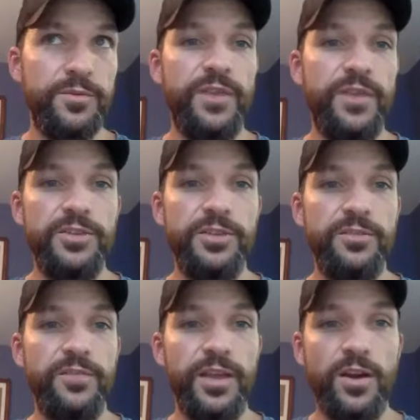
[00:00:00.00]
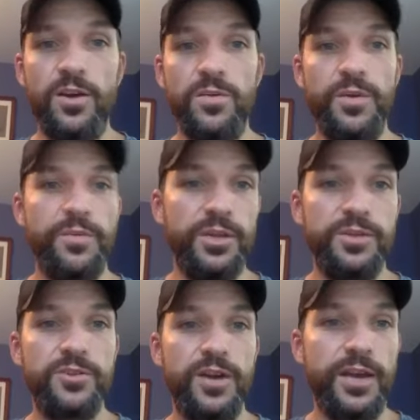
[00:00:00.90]
foundation of like, are we really
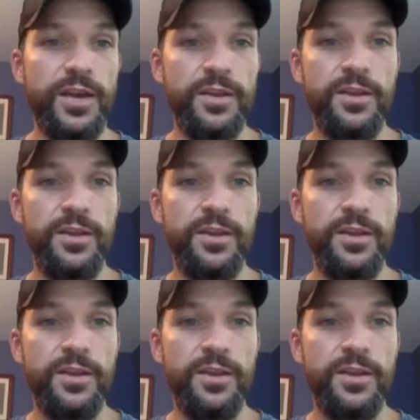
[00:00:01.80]
trying,